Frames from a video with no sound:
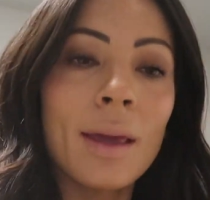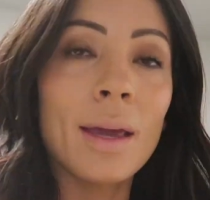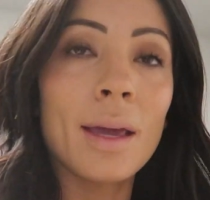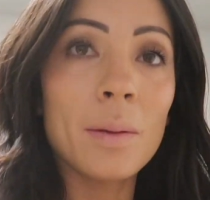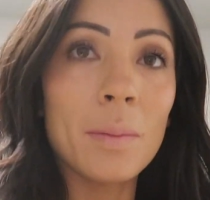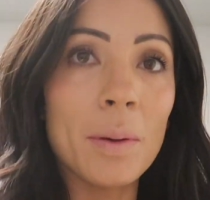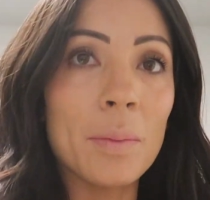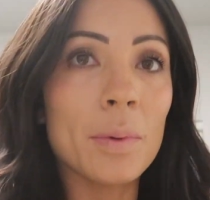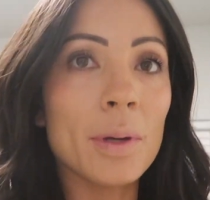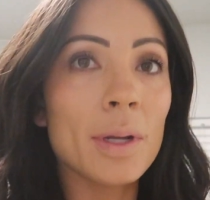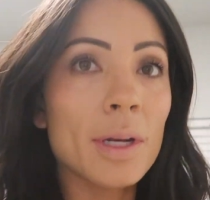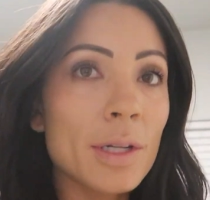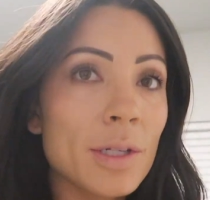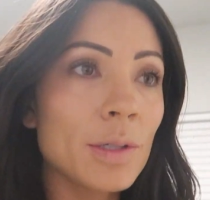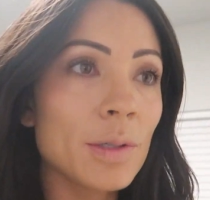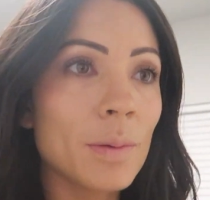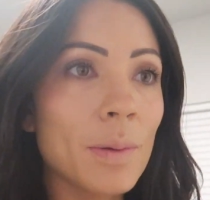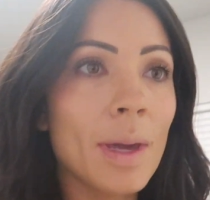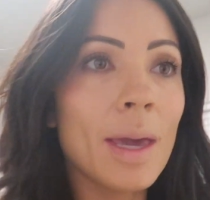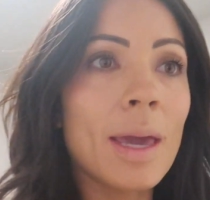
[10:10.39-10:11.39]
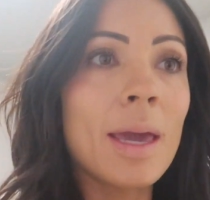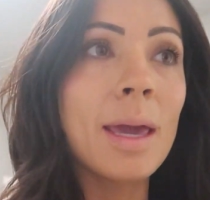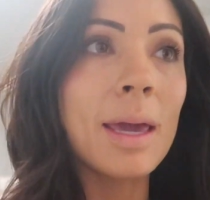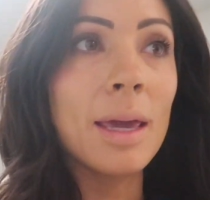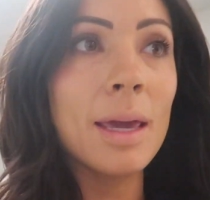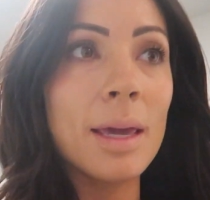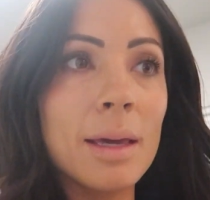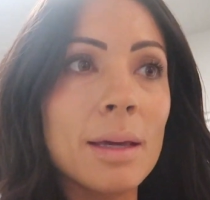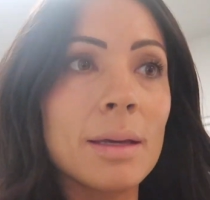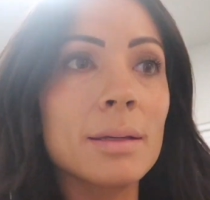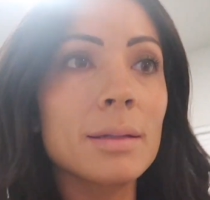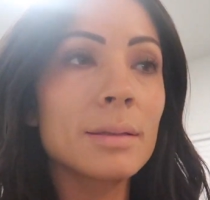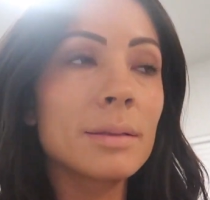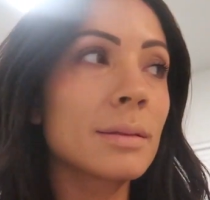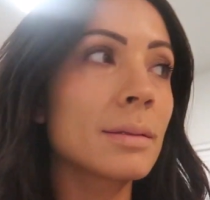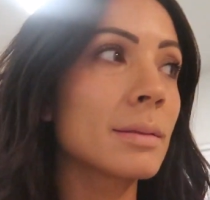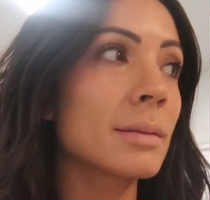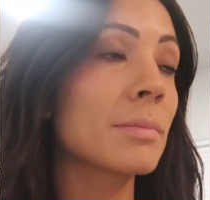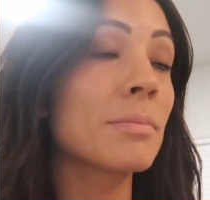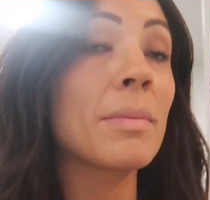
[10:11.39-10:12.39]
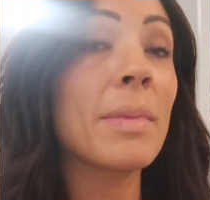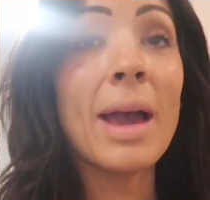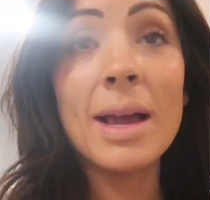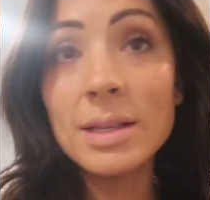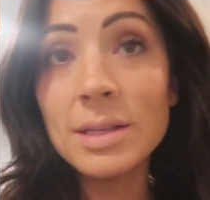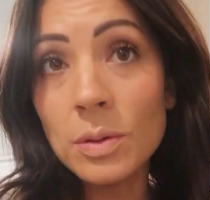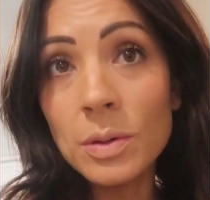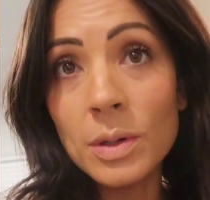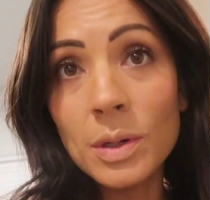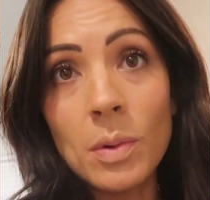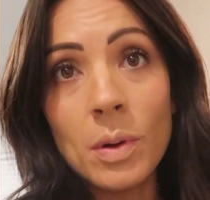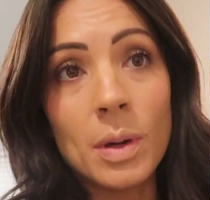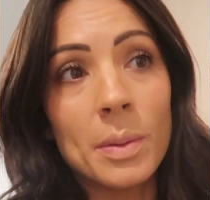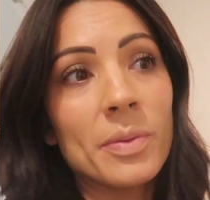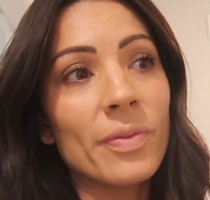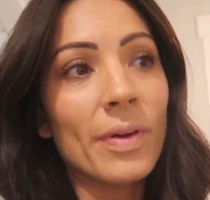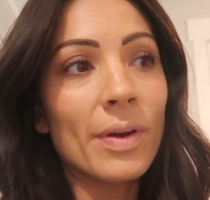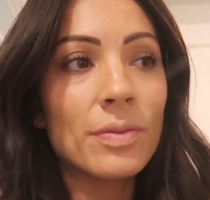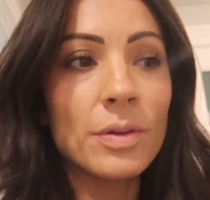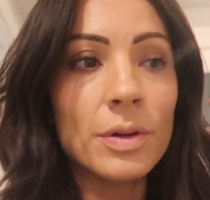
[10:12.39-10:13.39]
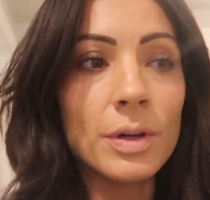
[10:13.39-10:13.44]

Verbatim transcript: Anyway, we're gonna do a, Max already woke up at five